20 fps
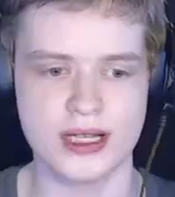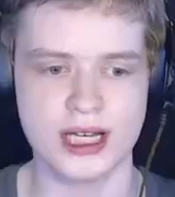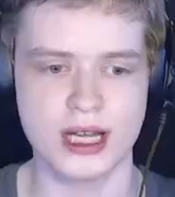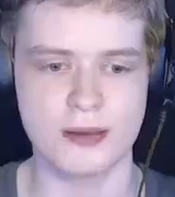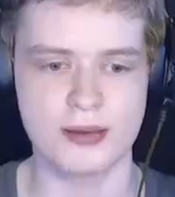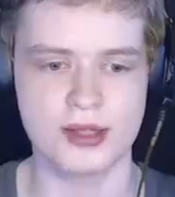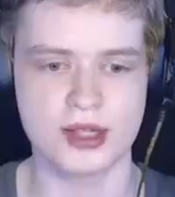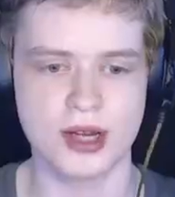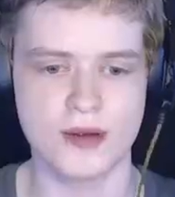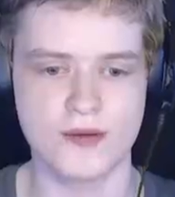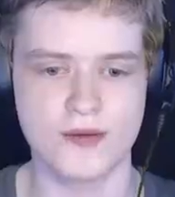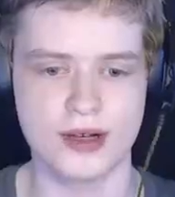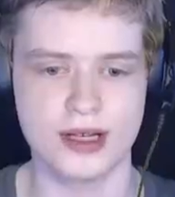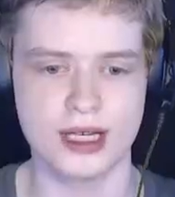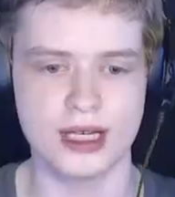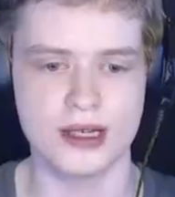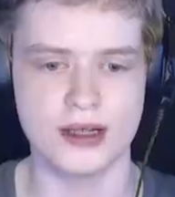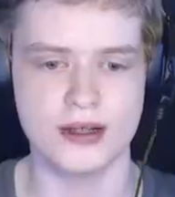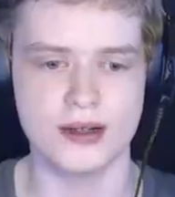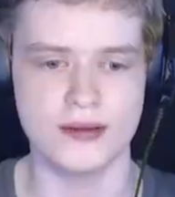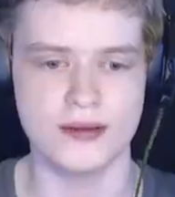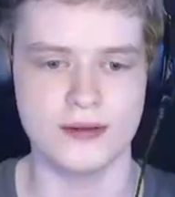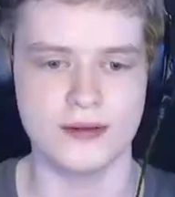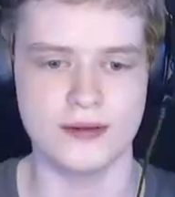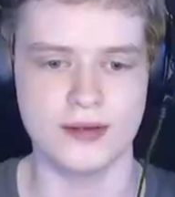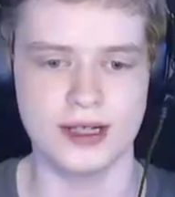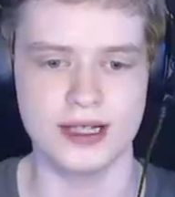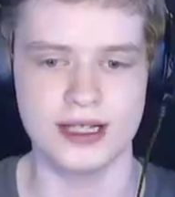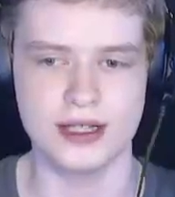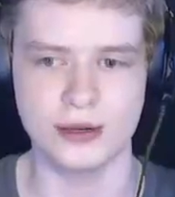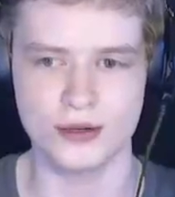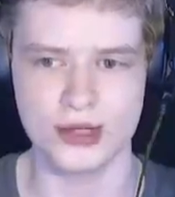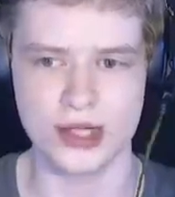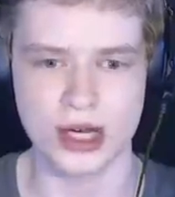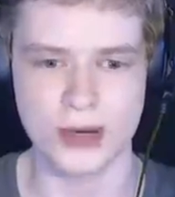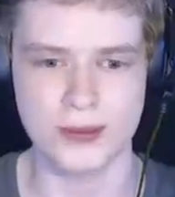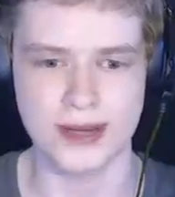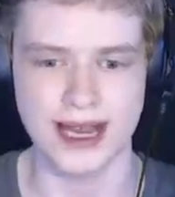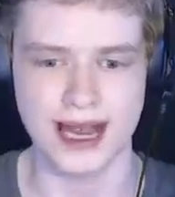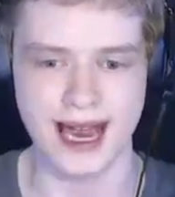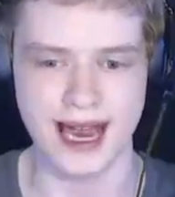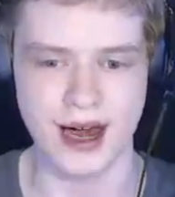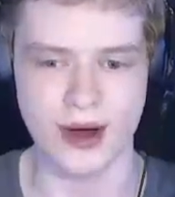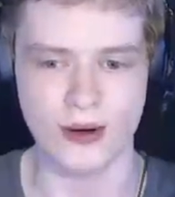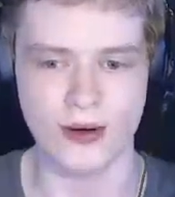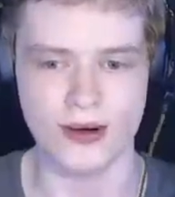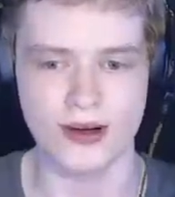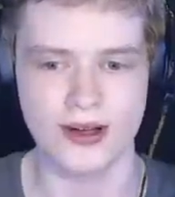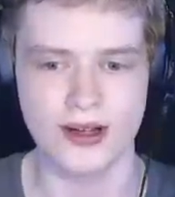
up stuff when you, when you don't tell me how?